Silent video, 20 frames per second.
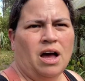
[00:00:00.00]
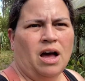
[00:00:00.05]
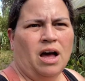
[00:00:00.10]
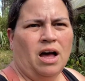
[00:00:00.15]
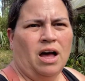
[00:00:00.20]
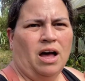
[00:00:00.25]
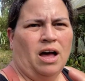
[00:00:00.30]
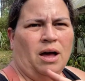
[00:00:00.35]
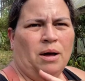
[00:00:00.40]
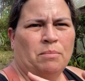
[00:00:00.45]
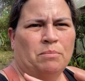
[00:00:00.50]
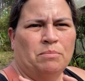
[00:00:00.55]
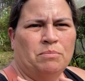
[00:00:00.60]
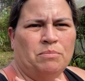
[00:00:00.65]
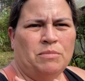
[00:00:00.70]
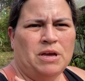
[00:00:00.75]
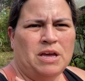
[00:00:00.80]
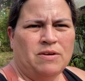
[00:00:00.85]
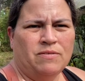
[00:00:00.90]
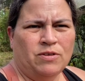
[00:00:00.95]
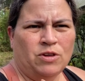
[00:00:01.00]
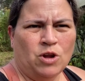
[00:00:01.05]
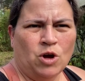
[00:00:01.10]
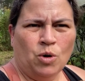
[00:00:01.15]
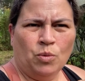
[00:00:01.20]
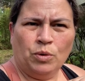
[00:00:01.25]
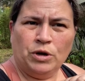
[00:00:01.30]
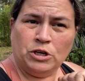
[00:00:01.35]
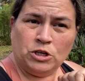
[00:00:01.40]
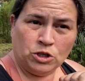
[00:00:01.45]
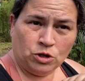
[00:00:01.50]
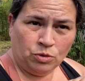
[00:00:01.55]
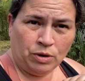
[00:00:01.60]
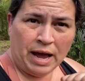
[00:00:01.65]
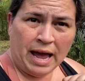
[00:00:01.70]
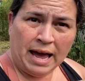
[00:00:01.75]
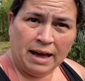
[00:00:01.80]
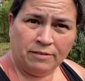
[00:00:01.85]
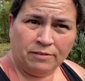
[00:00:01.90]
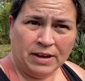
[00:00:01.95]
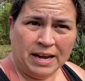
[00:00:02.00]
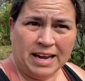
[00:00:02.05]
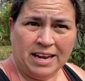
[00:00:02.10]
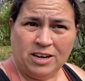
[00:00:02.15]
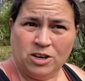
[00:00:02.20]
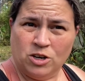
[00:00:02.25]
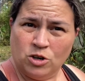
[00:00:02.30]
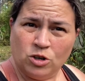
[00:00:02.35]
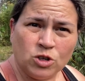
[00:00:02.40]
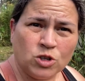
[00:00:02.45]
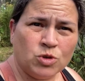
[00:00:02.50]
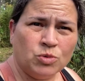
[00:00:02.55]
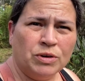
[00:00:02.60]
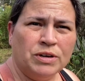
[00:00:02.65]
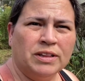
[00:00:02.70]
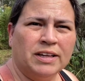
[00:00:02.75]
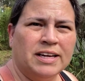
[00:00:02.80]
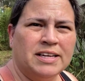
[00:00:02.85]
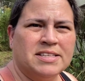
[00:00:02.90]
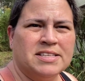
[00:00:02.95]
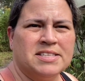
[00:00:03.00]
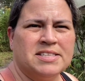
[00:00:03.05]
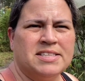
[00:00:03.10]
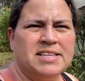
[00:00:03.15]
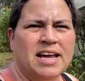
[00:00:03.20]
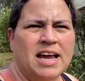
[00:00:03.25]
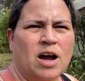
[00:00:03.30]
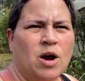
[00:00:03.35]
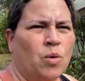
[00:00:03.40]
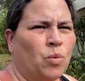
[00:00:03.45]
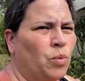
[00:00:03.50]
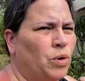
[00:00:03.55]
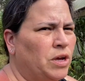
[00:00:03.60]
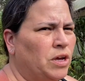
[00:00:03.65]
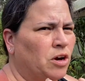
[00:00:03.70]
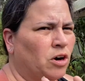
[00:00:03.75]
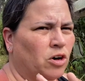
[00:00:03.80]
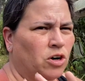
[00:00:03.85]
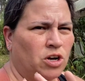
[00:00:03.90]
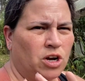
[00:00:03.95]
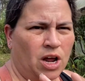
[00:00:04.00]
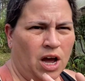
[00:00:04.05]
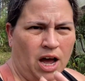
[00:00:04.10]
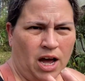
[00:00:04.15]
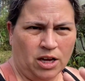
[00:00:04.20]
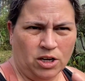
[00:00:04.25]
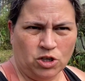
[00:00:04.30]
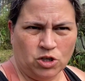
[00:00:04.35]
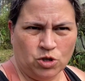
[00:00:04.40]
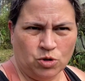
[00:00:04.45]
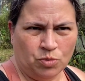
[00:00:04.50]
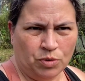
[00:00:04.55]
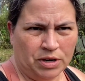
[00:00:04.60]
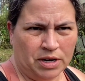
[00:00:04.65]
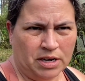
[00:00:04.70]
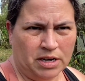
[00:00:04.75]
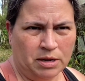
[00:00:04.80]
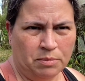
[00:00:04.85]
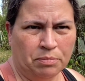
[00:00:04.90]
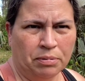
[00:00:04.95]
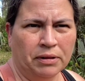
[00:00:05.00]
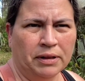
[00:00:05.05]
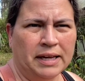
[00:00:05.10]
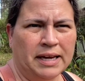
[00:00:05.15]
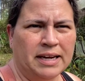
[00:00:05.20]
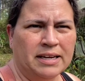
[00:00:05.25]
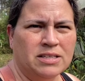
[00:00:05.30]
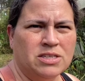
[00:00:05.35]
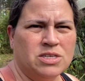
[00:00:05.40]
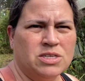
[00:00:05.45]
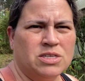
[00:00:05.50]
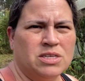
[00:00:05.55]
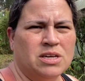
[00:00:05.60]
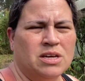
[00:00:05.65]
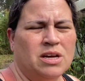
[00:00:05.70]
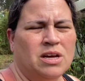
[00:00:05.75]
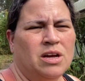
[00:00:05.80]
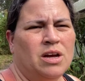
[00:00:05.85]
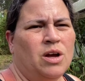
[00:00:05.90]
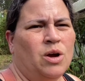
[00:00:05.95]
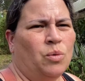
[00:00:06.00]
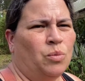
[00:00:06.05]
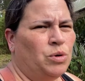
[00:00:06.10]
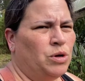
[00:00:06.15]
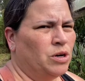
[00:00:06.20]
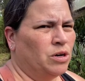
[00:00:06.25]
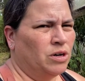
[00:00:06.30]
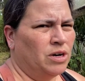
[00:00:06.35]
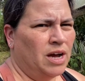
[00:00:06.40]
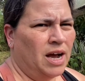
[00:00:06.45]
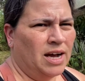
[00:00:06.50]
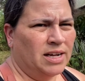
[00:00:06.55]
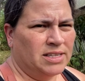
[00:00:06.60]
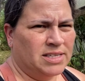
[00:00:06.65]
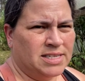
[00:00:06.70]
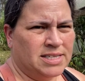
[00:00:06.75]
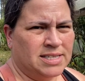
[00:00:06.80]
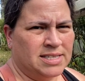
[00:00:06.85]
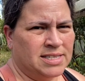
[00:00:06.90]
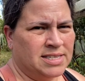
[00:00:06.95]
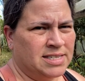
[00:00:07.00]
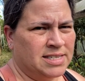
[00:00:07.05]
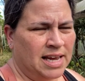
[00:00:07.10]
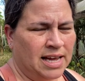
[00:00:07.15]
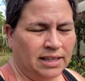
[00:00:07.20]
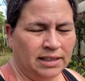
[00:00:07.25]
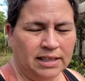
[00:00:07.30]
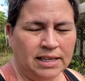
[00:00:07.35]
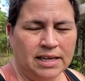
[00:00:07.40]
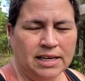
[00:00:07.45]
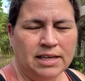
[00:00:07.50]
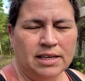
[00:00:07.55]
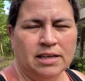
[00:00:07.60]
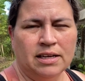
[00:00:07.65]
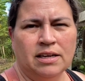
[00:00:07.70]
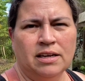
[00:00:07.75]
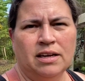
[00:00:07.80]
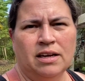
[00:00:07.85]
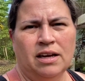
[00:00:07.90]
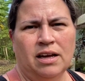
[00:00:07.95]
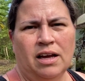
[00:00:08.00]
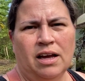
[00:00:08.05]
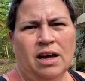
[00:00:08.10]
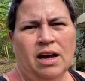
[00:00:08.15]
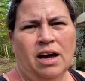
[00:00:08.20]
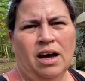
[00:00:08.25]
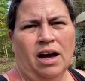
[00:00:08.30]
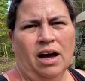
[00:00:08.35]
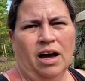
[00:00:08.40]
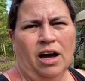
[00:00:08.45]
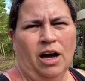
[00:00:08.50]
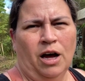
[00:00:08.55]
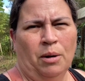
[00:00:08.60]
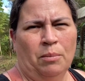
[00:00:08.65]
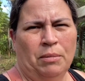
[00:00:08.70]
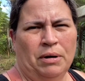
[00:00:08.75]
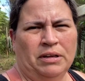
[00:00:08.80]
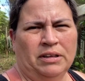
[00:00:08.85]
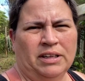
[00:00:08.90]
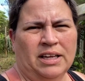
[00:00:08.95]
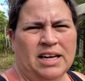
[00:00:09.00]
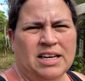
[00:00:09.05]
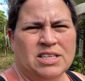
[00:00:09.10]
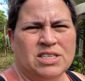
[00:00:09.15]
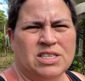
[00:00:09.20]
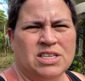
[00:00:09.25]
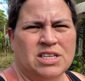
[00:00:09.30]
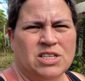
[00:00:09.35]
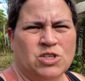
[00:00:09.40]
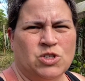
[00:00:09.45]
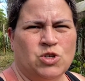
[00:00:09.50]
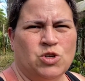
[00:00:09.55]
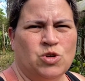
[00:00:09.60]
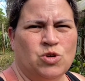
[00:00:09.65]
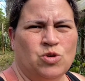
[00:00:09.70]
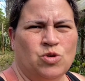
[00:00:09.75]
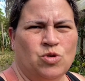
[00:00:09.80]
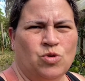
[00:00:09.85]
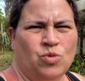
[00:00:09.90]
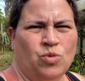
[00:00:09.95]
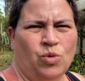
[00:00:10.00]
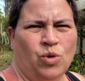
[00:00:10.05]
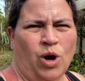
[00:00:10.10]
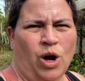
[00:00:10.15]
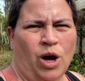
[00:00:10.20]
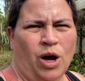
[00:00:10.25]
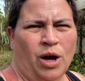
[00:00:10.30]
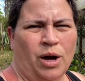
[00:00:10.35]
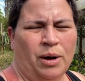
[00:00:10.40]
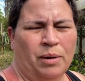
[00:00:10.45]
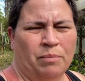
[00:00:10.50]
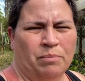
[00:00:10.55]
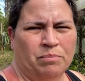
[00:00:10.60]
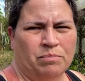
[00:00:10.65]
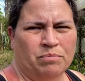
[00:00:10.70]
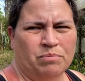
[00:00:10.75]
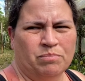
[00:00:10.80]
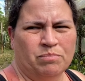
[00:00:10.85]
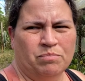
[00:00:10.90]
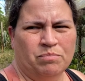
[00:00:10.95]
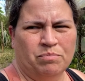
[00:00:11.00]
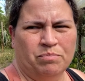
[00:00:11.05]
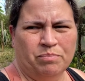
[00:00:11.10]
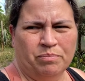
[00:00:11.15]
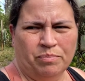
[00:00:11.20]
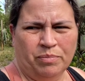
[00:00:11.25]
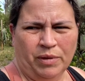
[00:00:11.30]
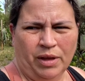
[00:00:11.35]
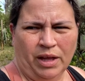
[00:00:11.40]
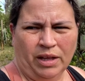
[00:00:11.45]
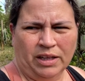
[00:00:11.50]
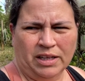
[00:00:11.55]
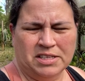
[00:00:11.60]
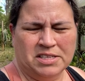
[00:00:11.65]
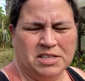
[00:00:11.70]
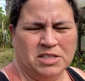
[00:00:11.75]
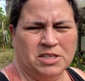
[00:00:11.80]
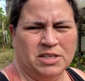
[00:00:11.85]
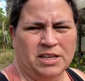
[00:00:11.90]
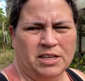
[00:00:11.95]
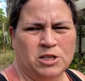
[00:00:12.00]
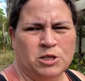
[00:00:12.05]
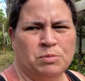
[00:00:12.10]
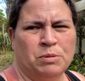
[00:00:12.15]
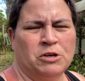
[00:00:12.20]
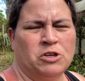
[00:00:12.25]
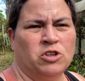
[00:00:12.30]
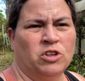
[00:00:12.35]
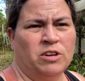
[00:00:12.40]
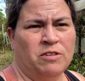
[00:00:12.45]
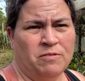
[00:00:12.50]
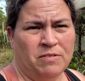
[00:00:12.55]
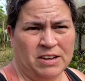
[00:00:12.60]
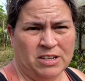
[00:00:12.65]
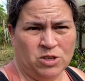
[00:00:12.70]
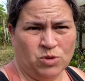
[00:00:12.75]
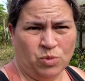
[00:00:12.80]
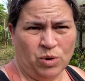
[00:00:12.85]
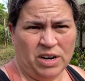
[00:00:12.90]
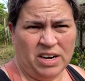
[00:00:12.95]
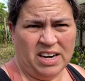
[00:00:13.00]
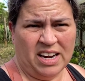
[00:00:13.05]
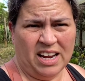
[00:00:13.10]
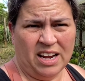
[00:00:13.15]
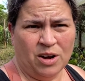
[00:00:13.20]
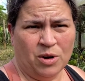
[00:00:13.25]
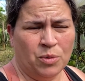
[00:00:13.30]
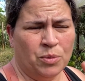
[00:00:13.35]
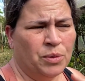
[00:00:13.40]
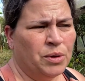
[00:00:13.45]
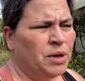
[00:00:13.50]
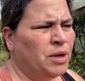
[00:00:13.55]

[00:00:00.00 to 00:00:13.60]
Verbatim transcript: um, even though we do have a nursery license now, we are not doing any plants. We are not selling um, unless it's to, um, unless it's like special events right now,